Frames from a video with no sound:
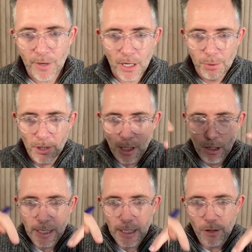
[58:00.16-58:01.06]
going to put a little
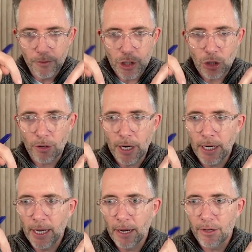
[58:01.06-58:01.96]
link on the screen
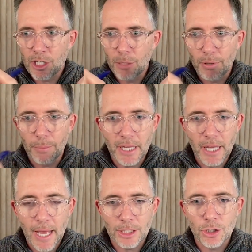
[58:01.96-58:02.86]
here. It's
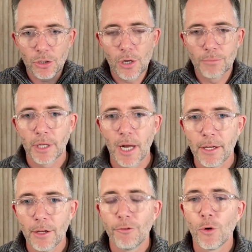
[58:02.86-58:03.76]

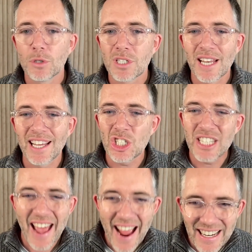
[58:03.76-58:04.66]

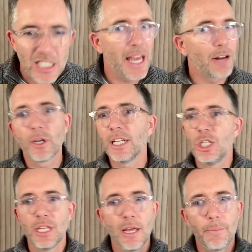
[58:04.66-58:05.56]
thepropertycouch.com.au/tax. That'll get
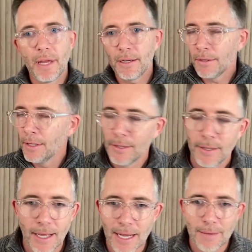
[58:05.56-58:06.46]
you there, Ben.
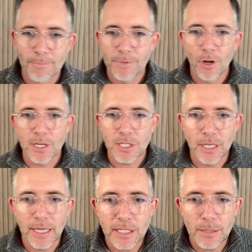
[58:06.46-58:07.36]
Nice and
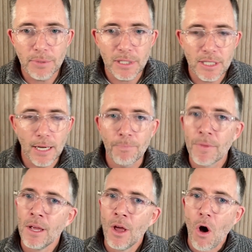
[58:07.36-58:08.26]
easy. But
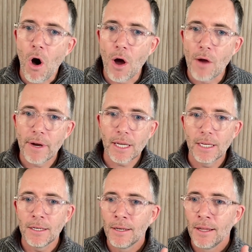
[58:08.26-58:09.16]
I
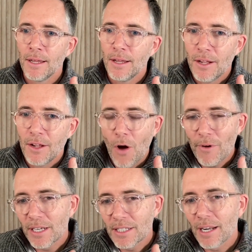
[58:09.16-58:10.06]
reckon
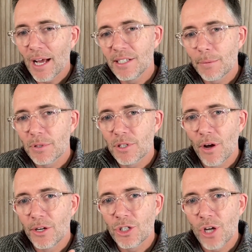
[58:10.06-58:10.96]
today's
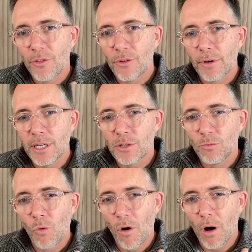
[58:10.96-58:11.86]
episode has shown the reason
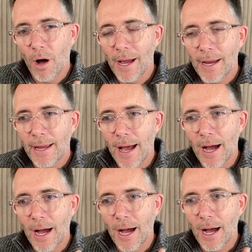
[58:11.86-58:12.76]
why
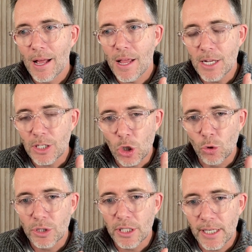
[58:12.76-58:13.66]
it's
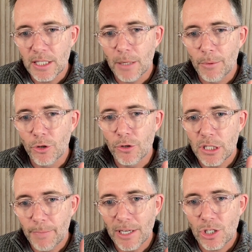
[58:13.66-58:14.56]
good to get someone who
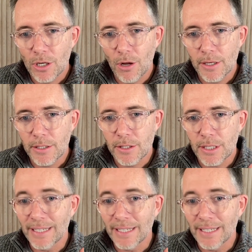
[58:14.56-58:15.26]
specialises